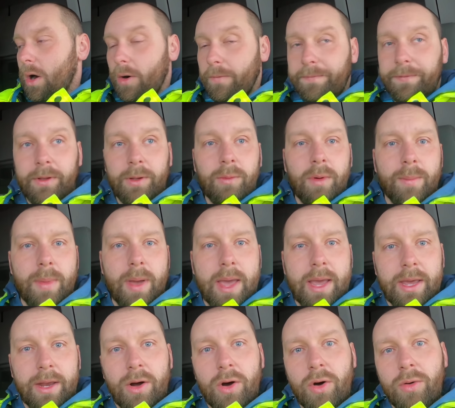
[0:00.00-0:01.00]
Hopefully we
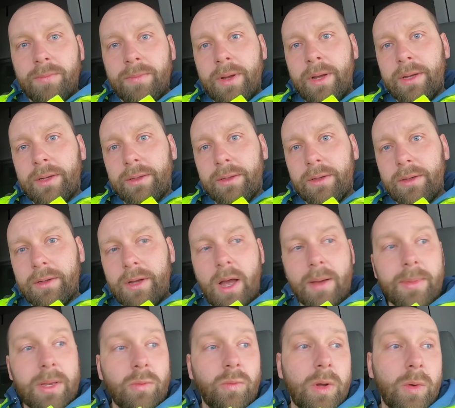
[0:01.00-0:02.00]
make it home. I
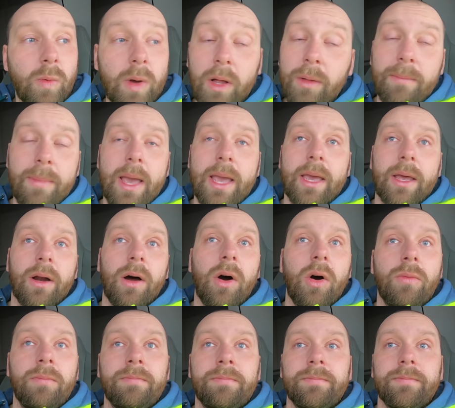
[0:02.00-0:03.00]
mean, we will make it
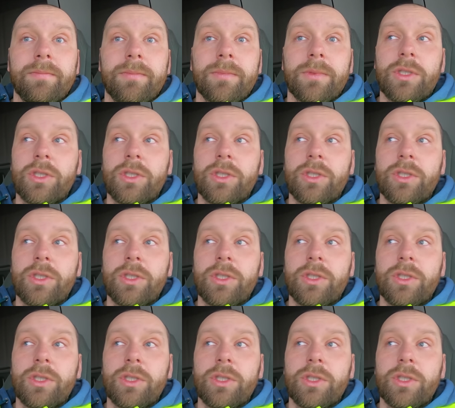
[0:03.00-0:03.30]
home.